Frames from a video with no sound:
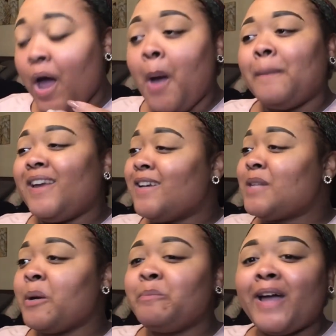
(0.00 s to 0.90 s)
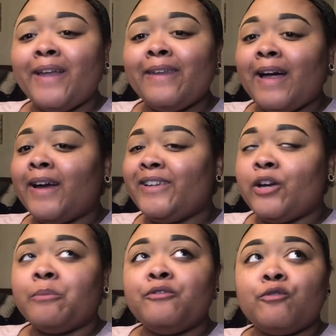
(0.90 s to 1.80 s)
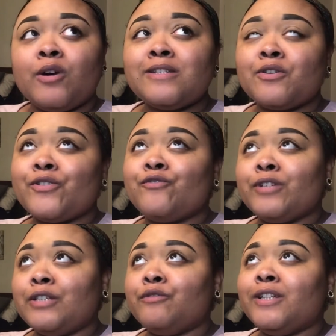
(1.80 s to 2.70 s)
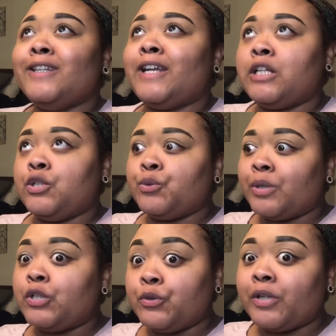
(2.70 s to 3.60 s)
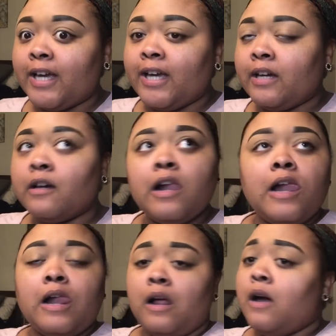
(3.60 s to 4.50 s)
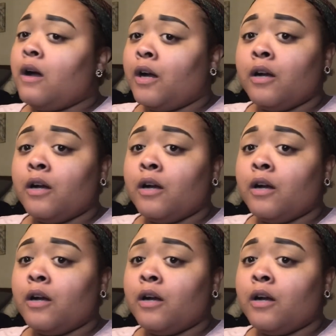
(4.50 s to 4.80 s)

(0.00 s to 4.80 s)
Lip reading: Because I'm not lying, y'all. Before I started really like doing hair, I